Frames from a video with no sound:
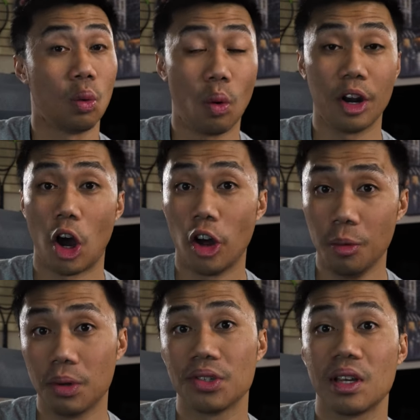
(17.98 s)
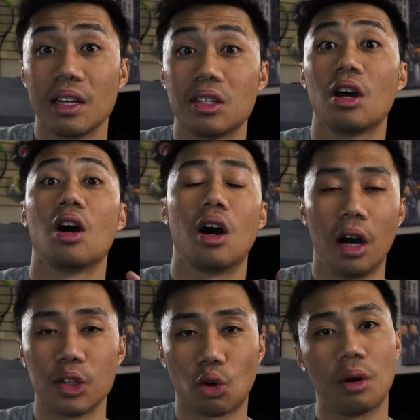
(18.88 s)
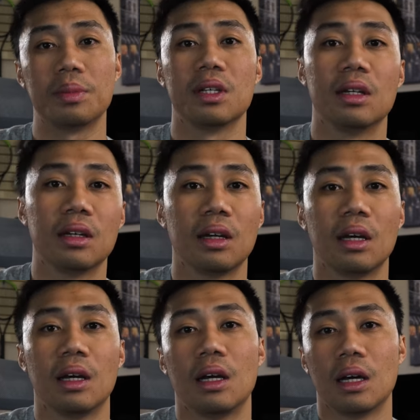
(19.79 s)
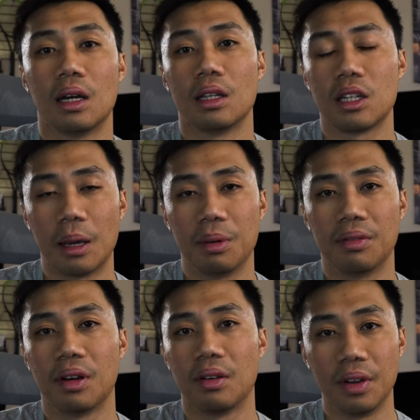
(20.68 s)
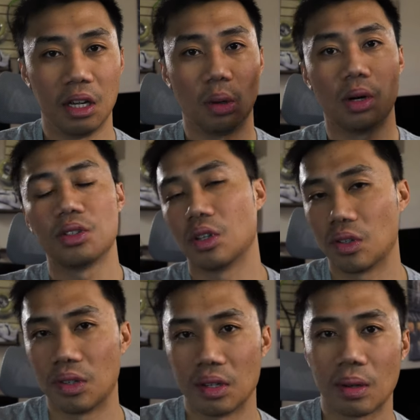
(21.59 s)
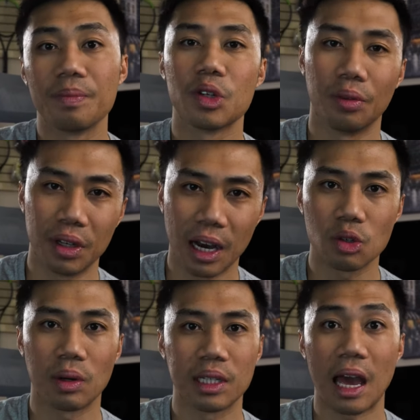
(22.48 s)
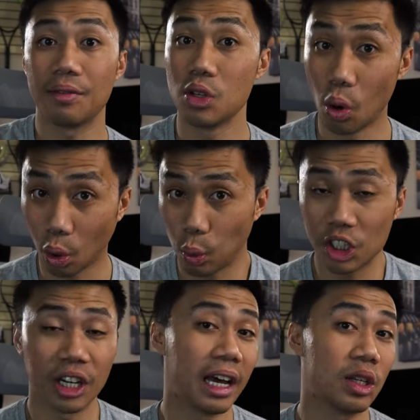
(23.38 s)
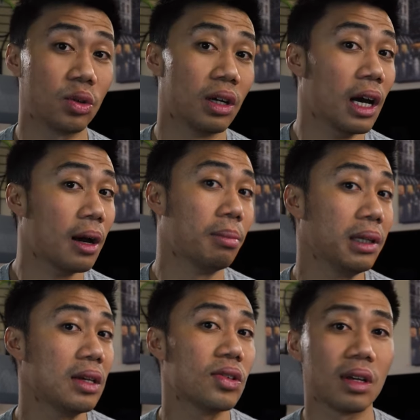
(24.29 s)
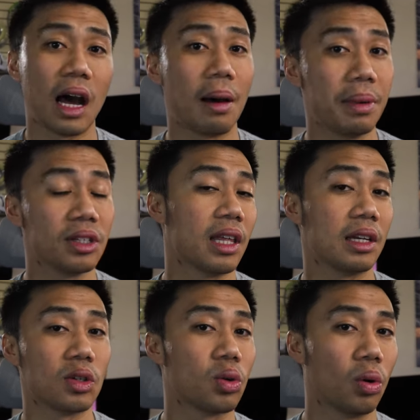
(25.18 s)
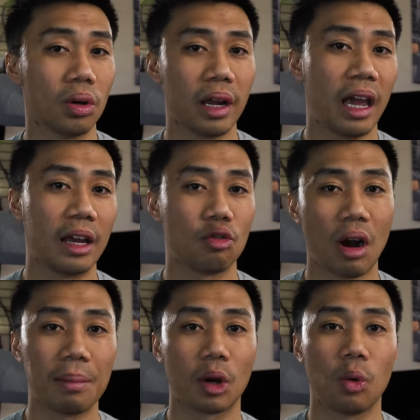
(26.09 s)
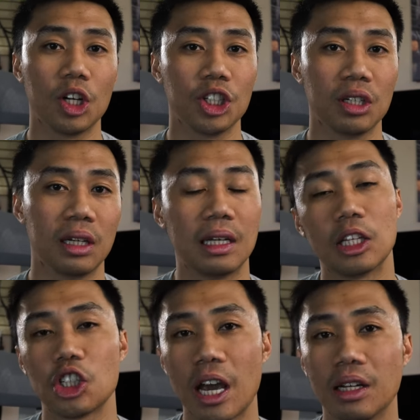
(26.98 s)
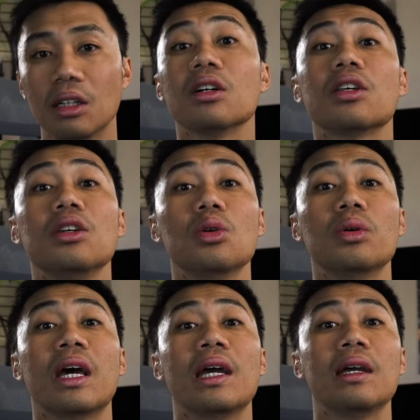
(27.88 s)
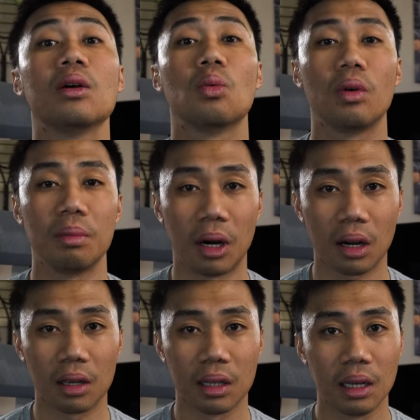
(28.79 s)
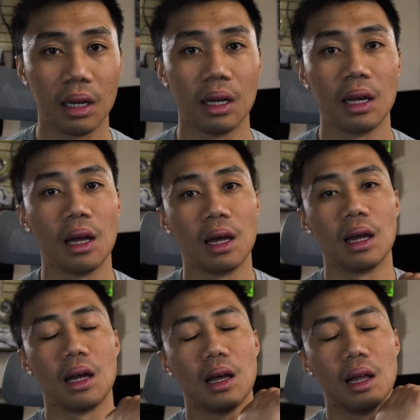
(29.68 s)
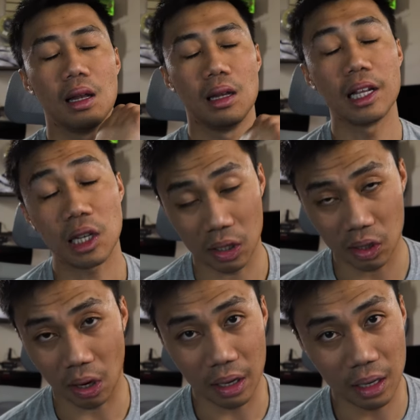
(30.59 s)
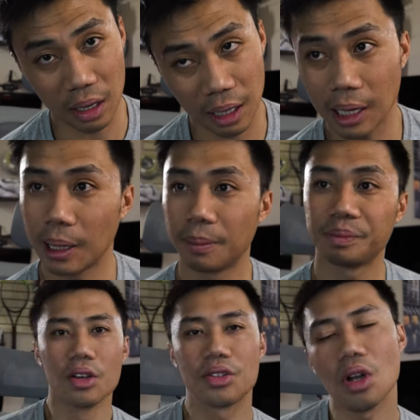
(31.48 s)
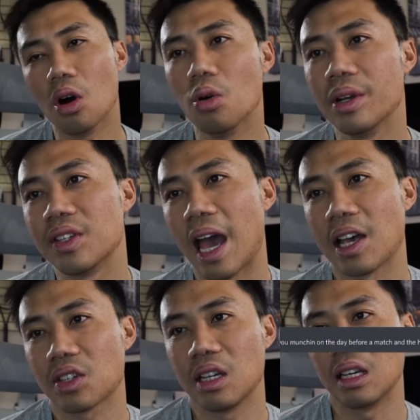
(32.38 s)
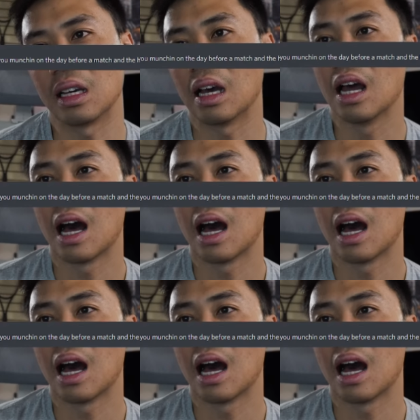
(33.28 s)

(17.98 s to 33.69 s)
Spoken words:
100% unscripted type of video such as this. So if you guys want to have your question answered, please hop into that Discord and drop a question in the channel Q&A with Mark. Let's get started. Stone is asking,